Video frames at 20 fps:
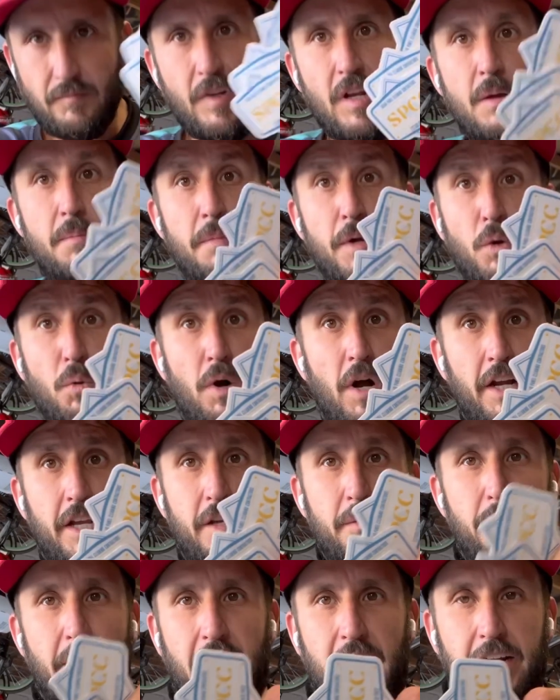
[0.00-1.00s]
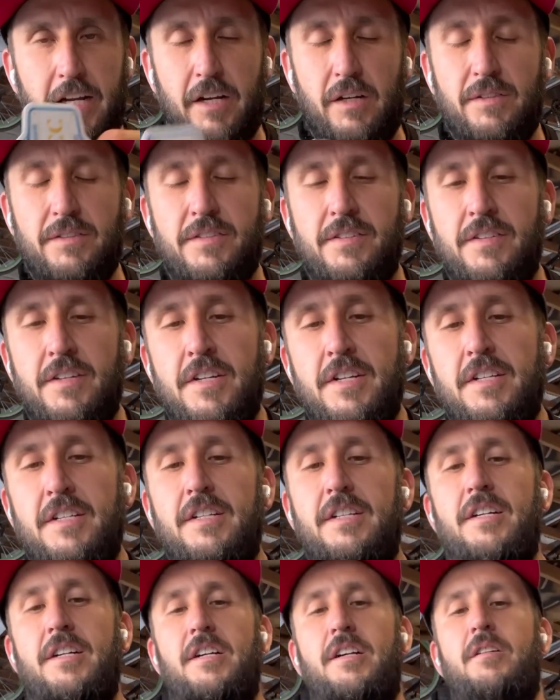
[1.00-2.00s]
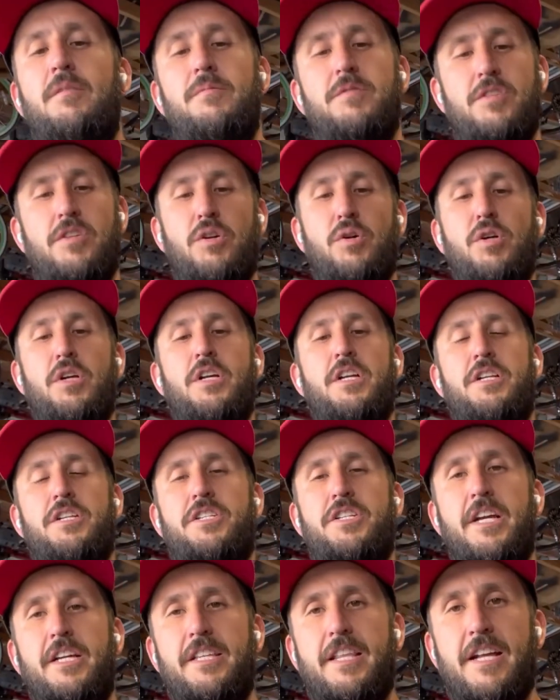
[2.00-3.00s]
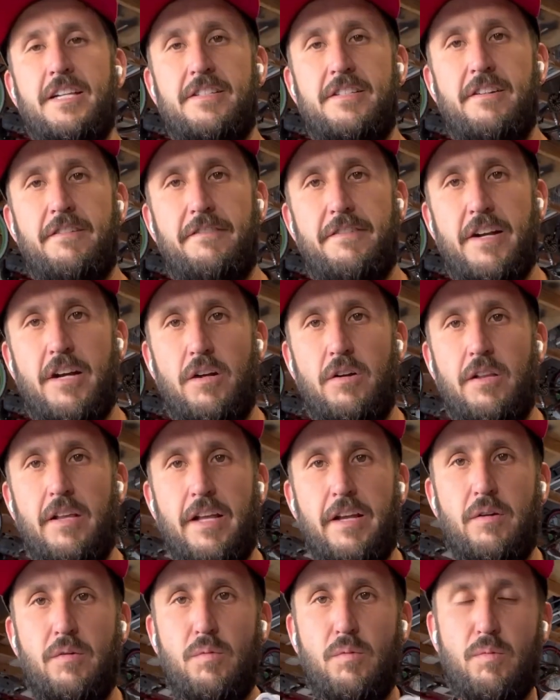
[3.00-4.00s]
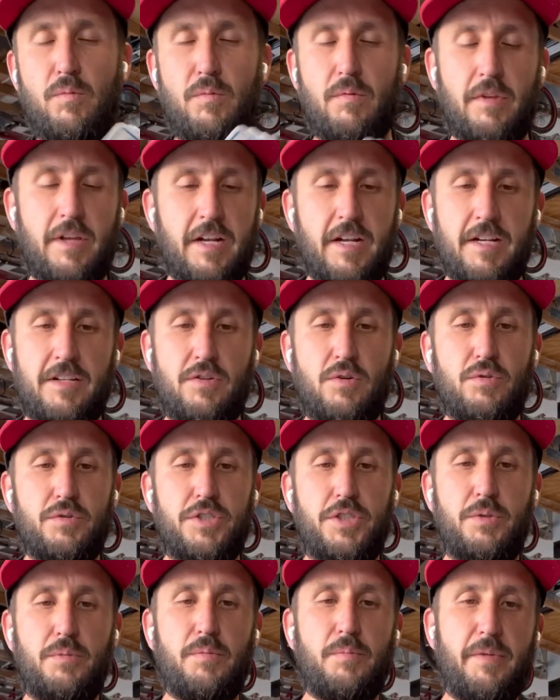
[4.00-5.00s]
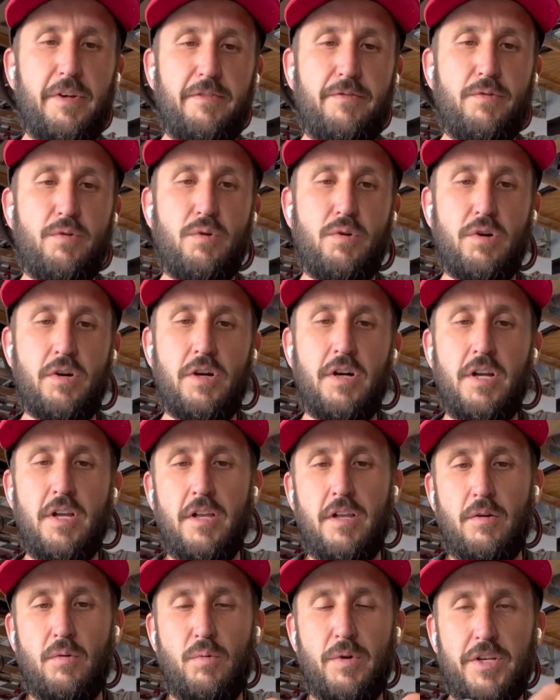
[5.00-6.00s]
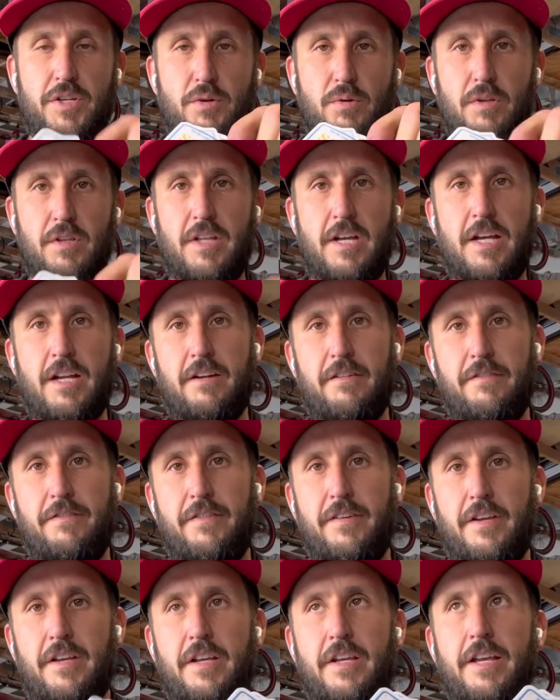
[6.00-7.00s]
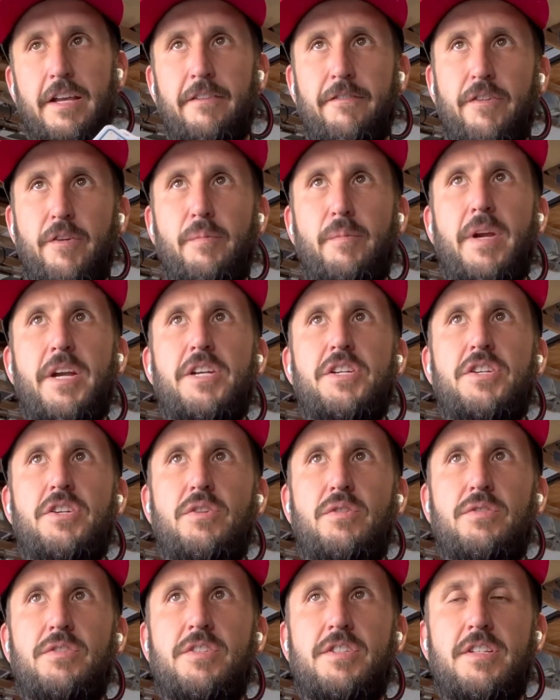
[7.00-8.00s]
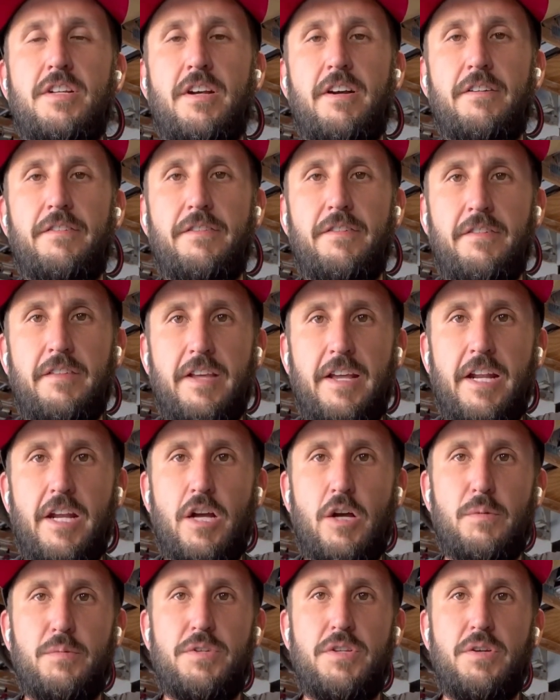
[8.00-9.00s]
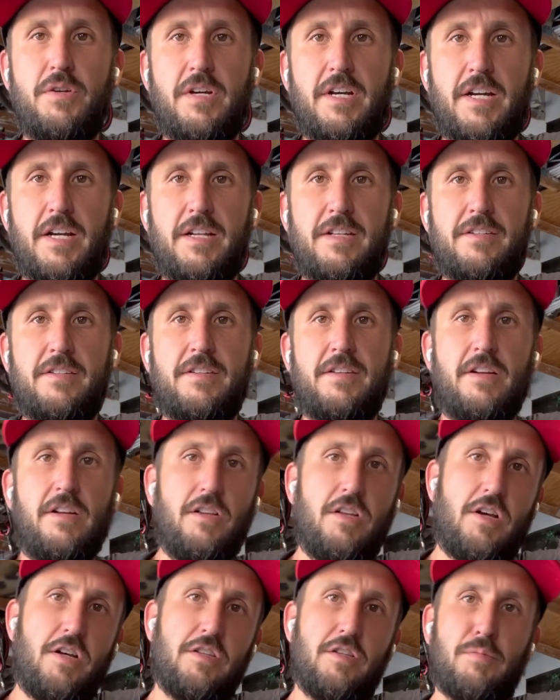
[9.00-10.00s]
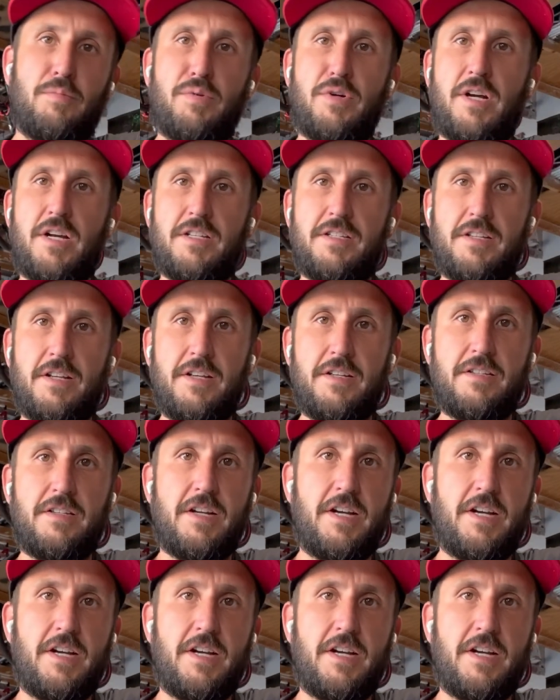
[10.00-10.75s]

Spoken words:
Milwaukee packouts. So check that stuff out. Like I told you before, we do a lot of informational stuff that helps you guys along the process.